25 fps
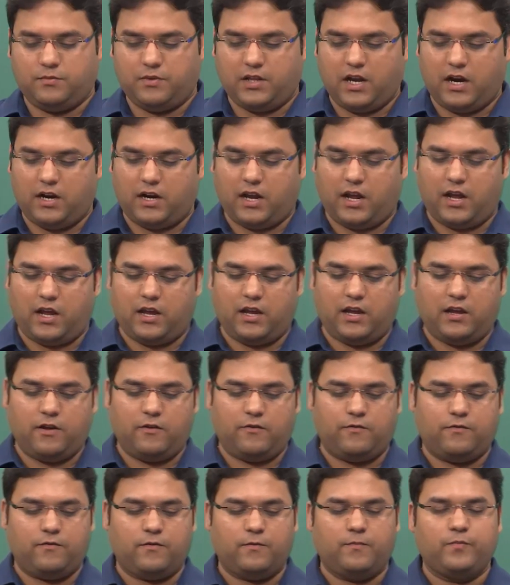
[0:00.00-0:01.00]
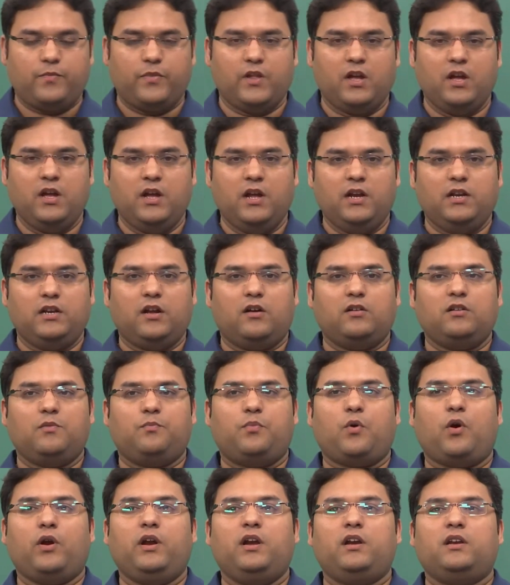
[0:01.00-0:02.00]
that I gave. Now the
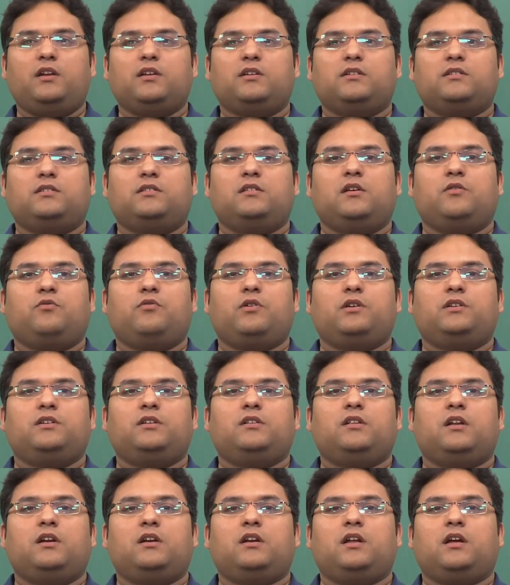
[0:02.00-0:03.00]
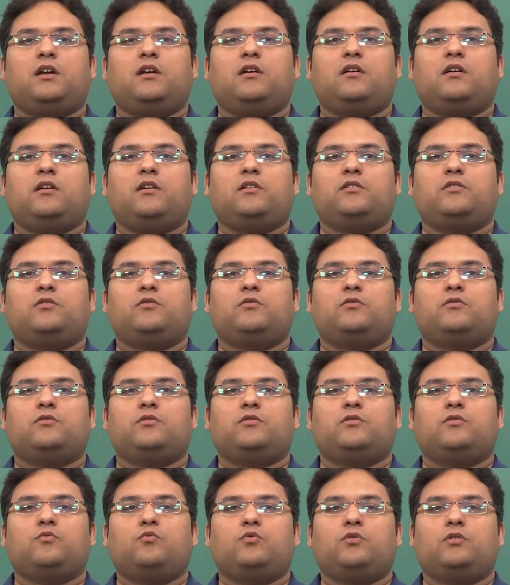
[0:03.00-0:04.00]
point is, the question that
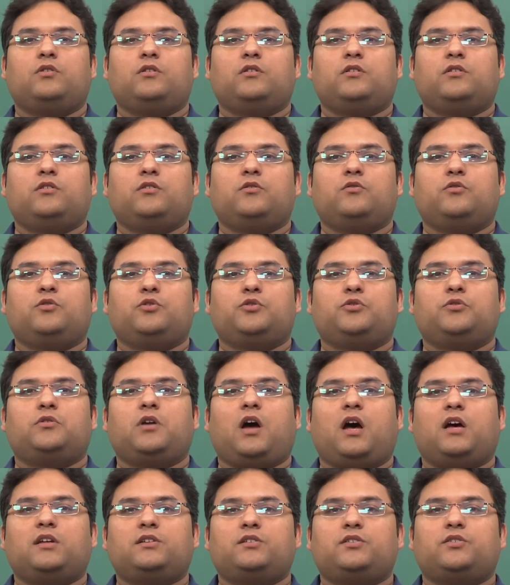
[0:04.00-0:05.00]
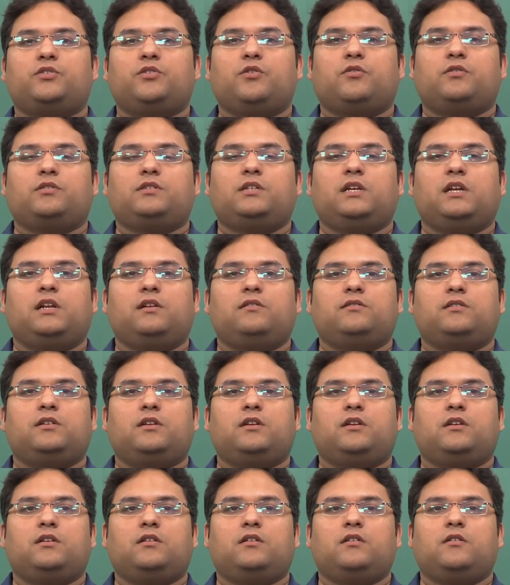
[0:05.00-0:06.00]
you would you should ask yourselves,
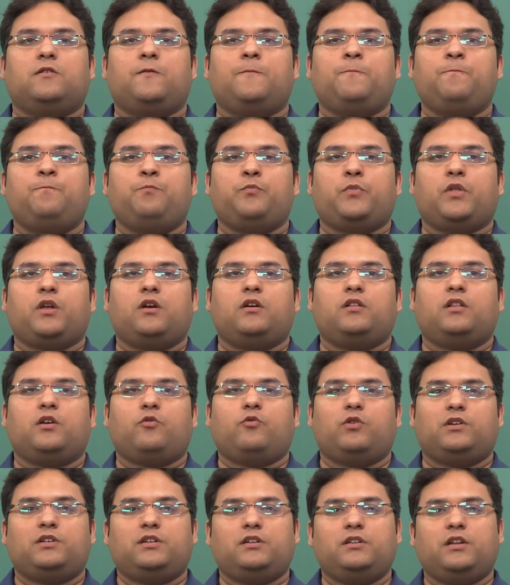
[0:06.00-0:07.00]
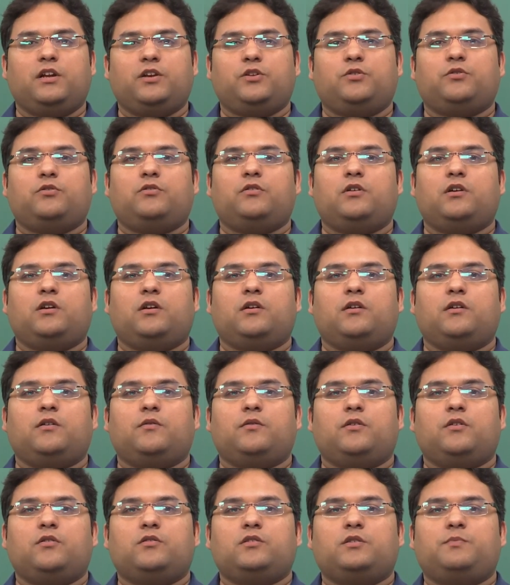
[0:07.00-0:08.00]
and the question that you
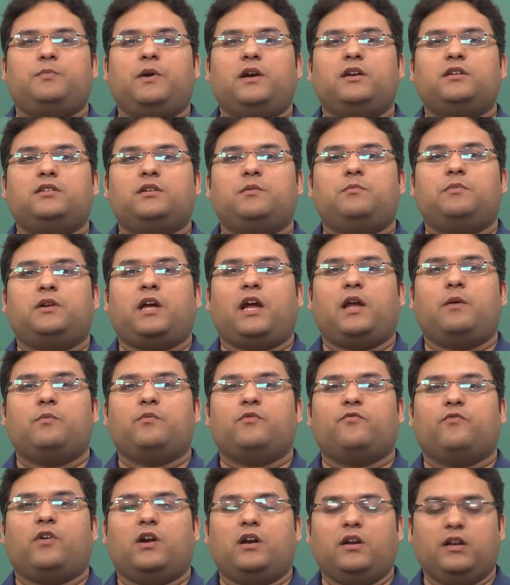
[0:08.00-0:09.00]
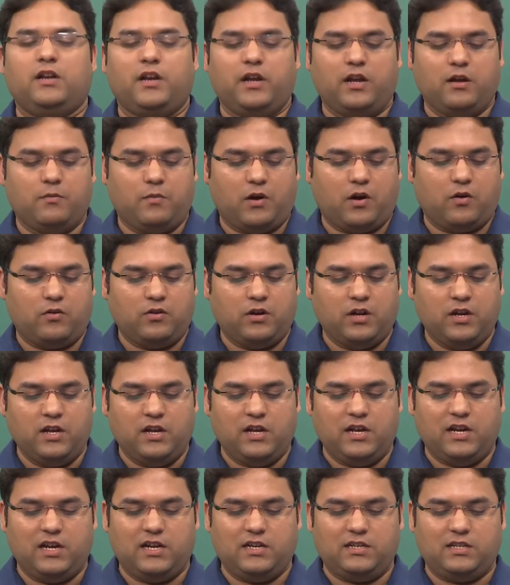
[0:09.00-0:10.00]
should spend some time wondering about
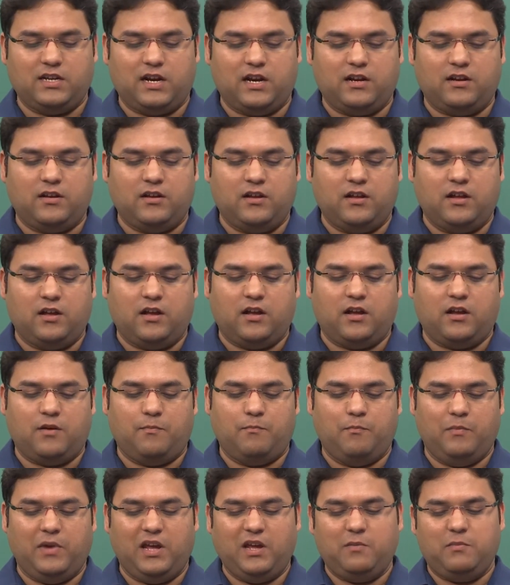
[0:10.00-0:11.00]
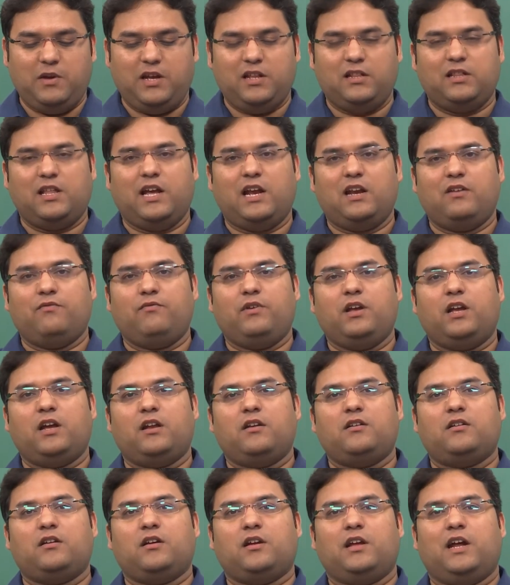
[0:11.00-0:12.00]
is that maybe then we
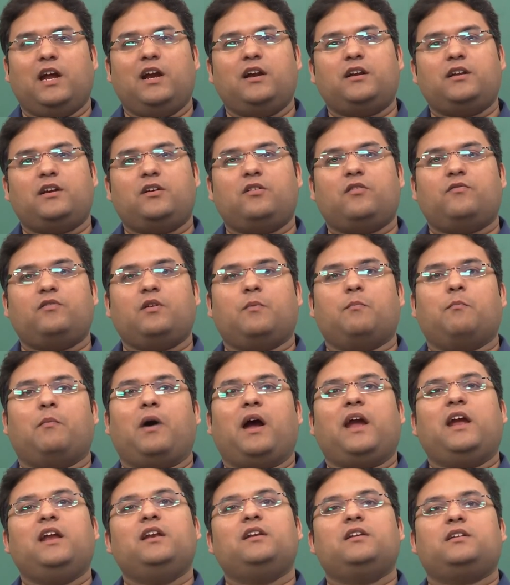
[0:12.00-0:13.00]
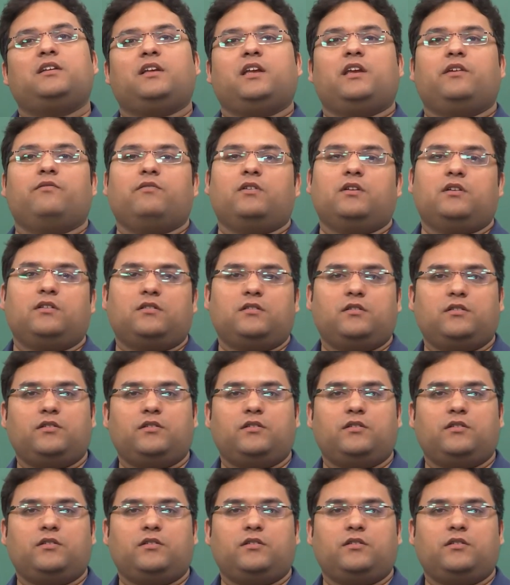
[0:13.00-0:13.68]
can get rid of the mind even.